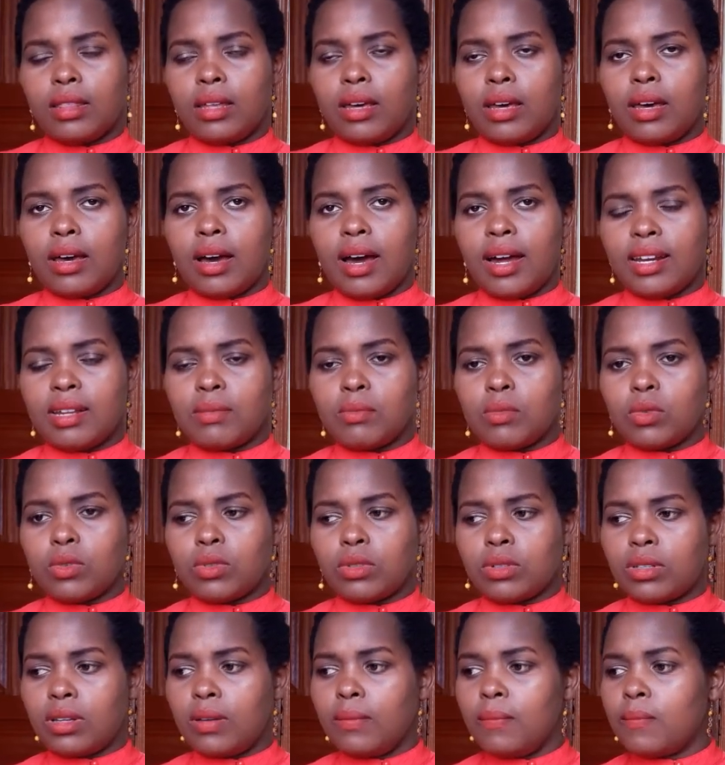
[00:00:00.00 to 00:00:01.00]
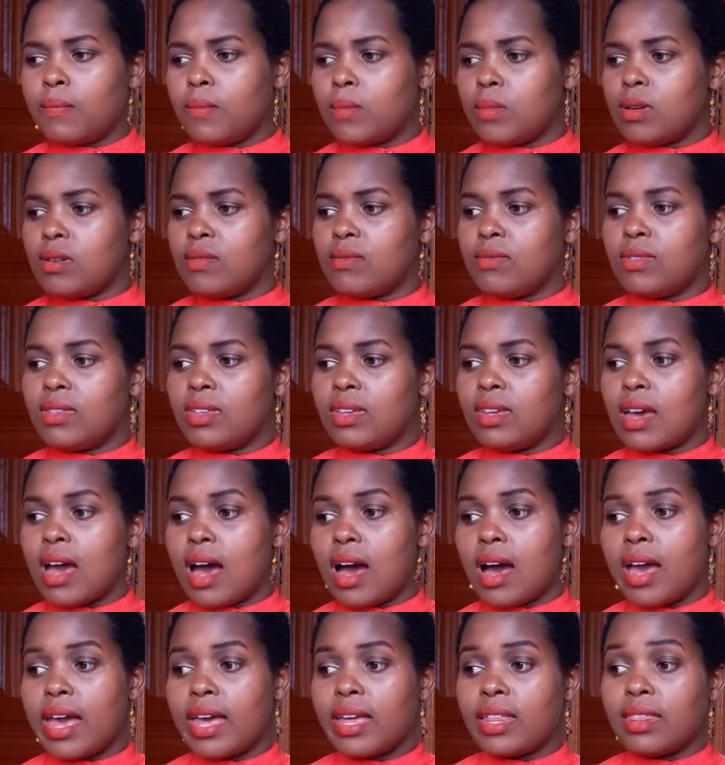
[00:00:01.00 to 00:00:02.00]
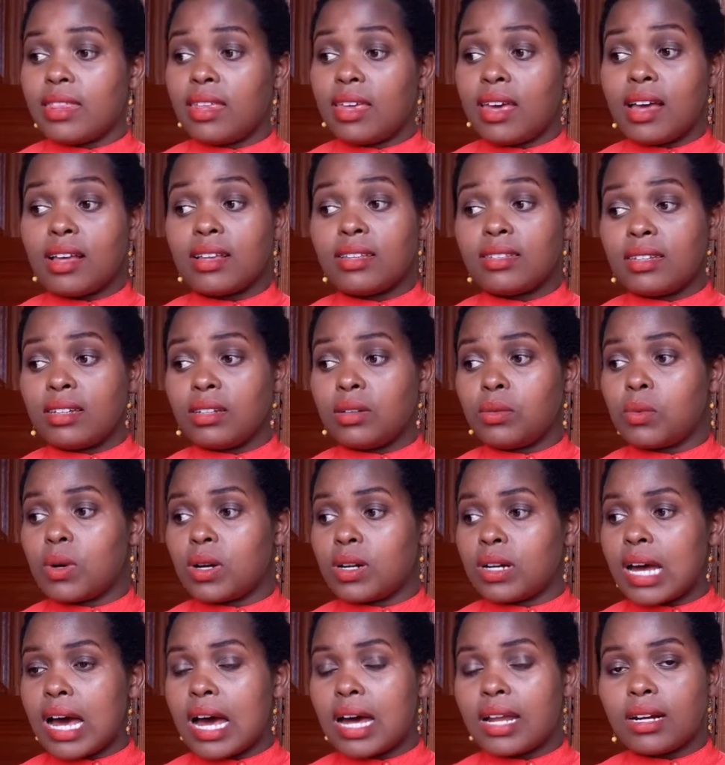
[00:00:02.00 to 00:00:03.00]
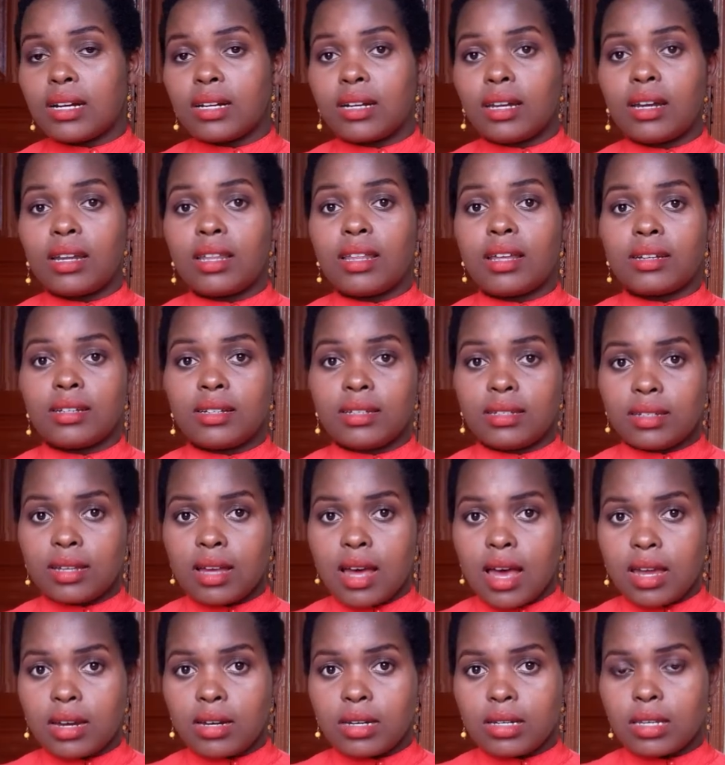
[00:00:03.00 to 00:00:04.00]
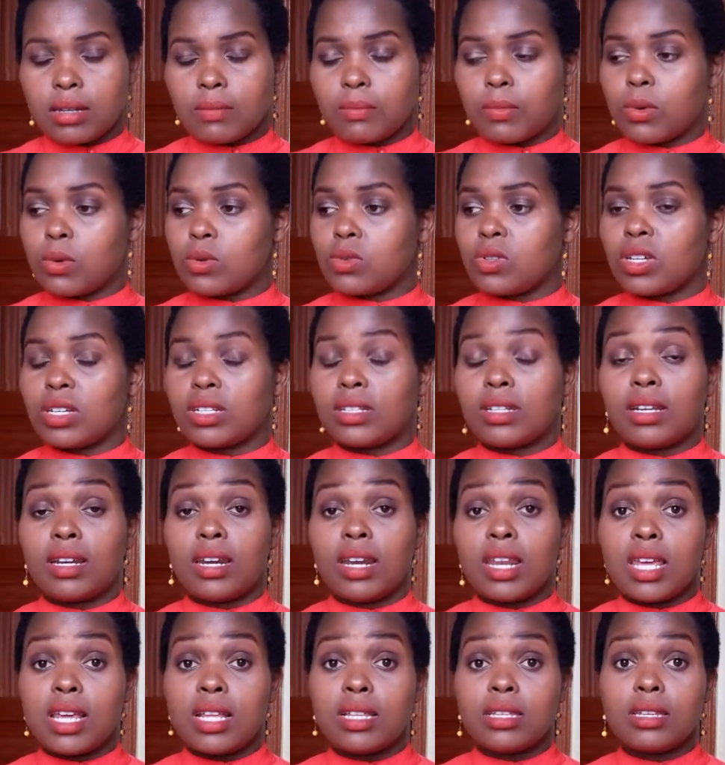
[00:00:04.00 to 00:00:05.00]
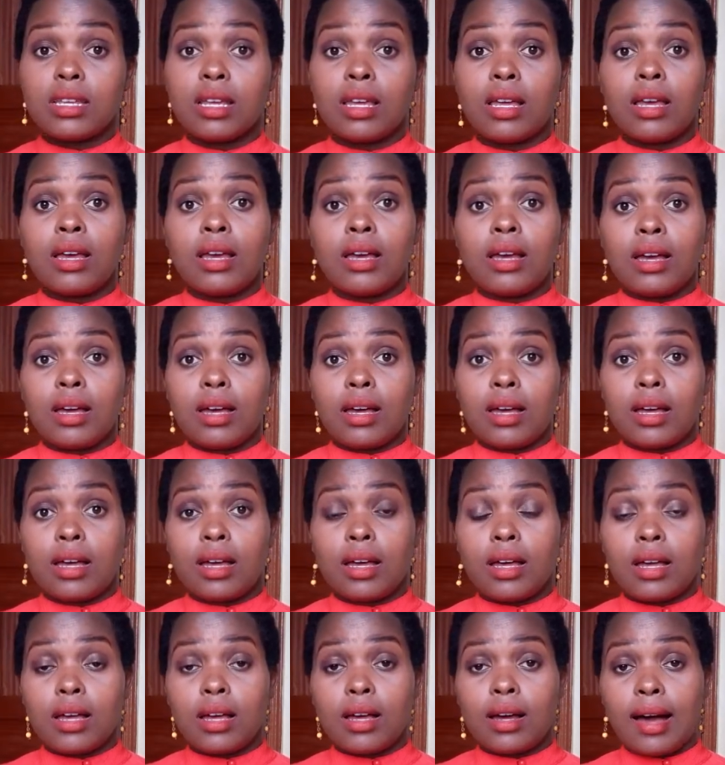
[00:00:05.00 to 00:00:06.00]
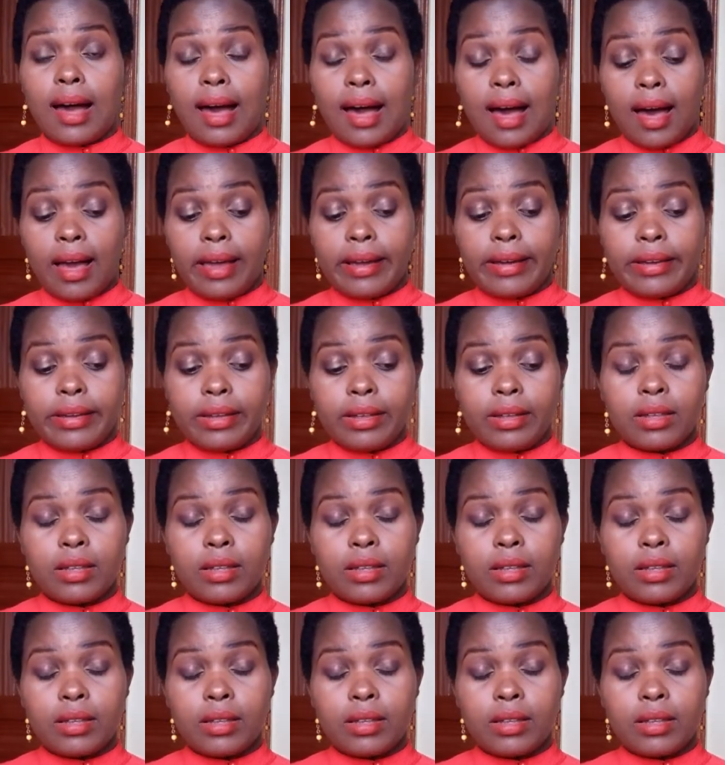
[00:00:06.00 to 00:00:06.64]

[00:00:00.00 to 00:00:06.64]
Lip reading: animals. If they exceed 100, that is high risk project and needs a high